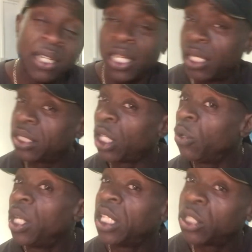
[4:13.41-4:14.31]
There's no
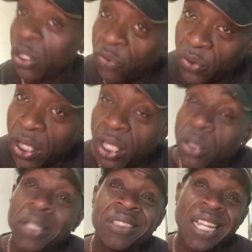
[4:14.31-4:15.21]
furlough.
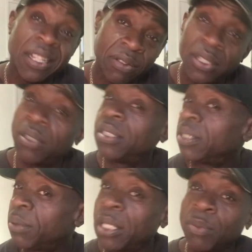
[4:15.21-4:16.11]
There's nothing. There's
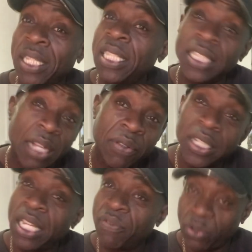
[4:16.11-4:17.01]
basically nothing
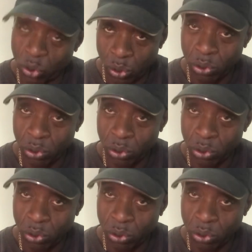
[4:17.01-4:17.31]
there for you.